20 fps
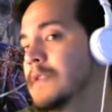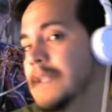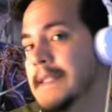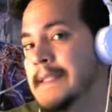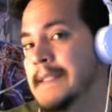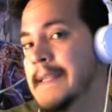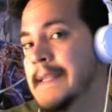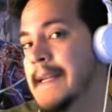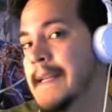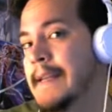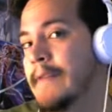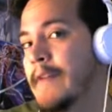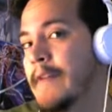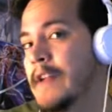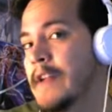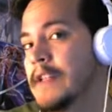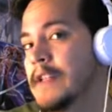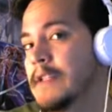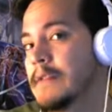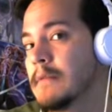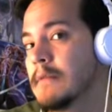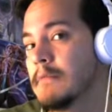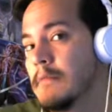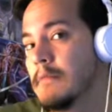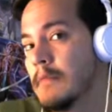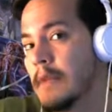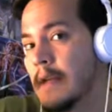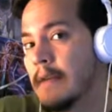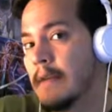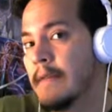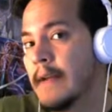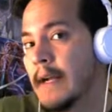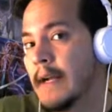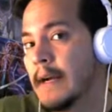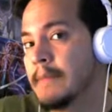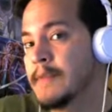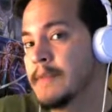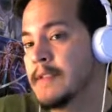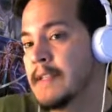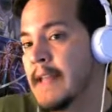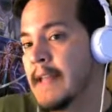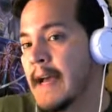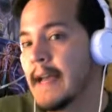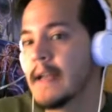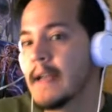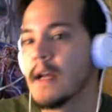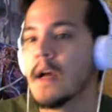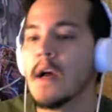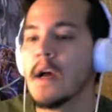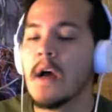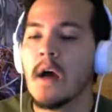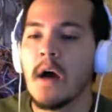to set in defense if it comes to that.